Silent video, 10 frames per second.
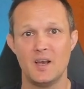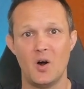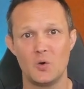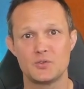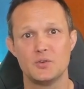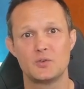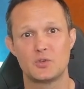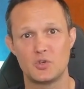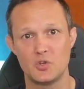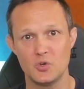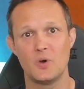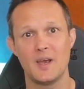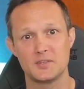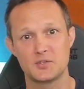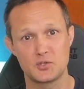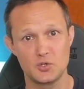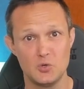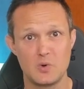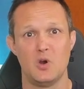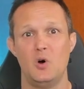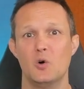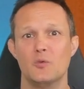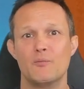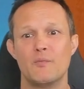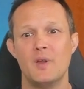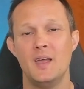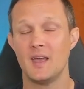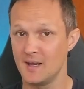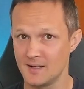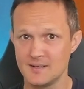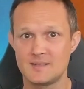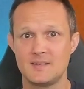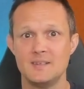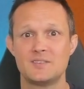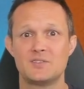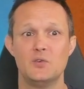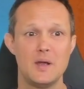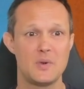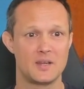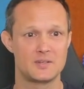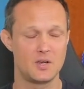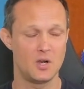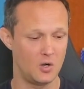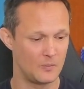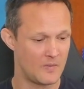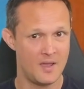also do a Zoom call and a Cisco Webex call.